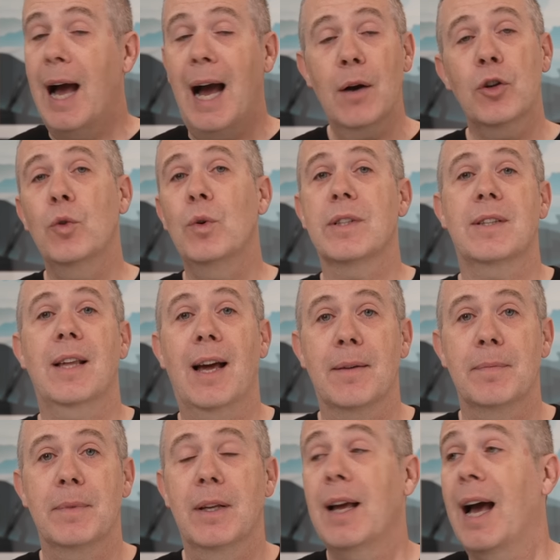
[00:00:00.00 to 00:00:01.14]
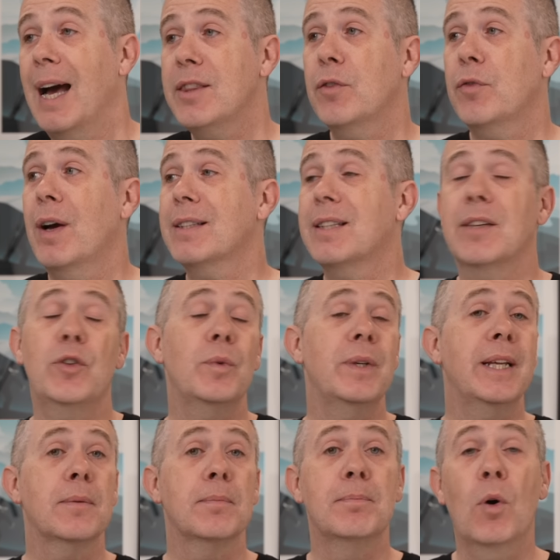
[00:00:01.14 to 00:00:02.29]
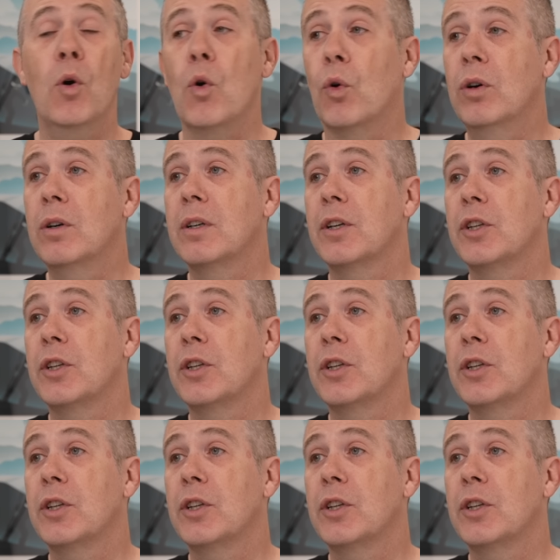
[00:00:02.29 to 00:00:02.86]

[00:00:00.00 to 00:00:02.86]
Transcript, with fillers: How cool is that? And the fact that if you need more,